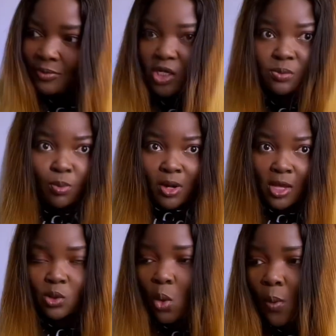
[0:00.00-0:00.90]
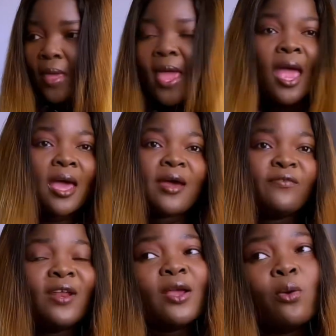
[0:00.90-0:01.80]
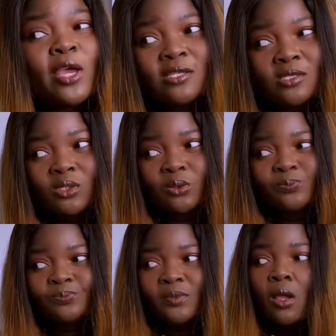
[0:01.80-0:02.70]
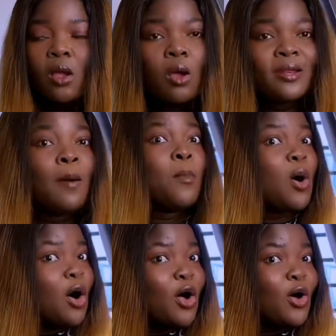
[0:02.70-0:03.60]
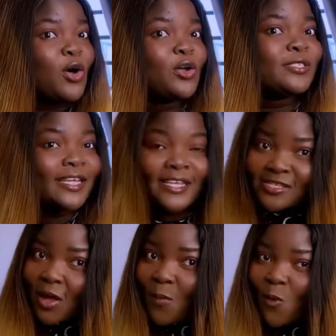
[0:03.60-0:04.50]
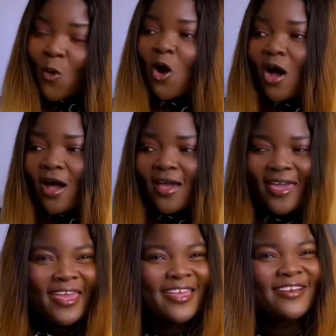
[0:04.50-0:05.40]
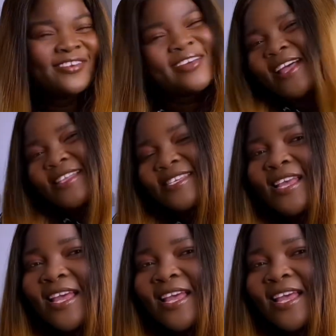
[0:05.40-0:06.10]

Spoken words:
I'm just bored at home and I feel like going to the mall, taking some walk, and look at